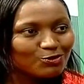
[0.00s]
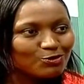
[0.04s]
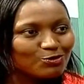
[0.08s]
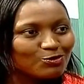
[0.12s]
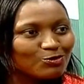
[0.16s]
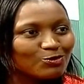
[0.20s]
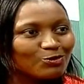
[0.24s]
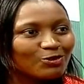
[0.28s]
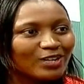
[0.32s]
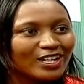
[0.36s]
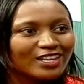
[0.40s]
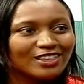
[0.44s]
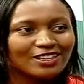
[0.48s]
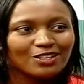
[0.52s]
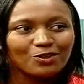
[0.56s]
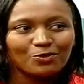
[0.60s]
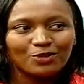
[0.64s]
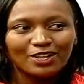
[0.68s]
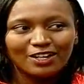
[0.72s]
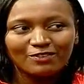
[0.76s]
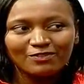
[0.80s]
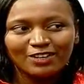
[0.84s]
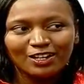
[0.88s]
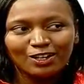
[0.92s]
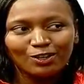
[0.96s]
so I think we
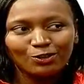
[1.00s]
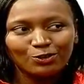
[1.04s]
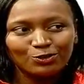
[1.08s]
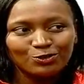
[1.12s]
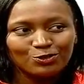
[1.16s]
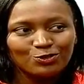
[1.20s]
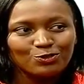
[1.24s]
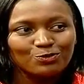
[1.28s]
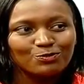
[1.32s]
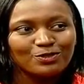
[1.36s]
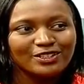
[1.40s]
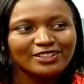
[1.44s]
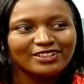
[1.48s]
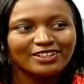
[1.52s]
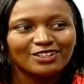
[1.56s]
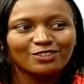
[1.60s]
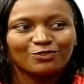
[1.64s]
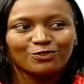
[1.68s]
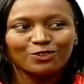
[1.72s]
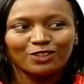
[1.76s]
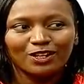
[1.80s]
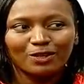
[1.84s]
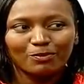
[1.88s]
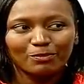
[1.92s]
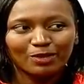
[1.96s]
have a lot to be
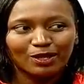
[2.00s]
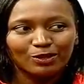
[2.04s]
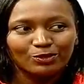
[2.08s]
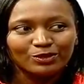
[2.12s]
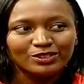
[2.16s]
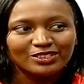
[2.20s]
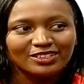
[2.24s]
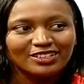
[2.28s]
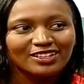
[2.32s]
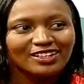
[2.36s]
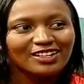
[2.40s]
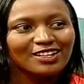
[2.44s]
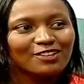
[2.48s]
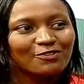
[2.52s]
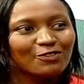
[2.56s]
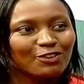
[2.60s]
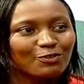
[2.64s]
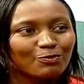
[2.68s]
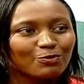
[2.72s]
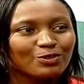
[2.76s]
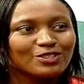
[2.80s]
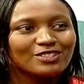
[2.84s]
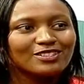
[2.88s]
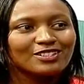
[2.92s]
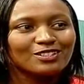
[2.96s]
grateful about.
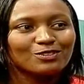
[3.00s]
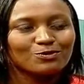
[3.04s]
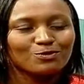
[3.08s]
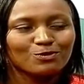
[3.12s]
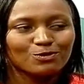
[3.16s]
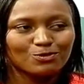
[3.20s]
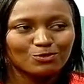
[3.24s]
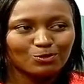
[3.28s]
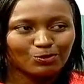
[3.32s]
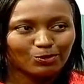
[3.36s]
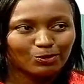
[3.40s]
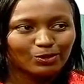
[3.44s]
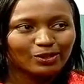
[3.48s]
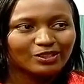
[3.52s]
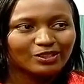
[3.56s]
5.6 was good.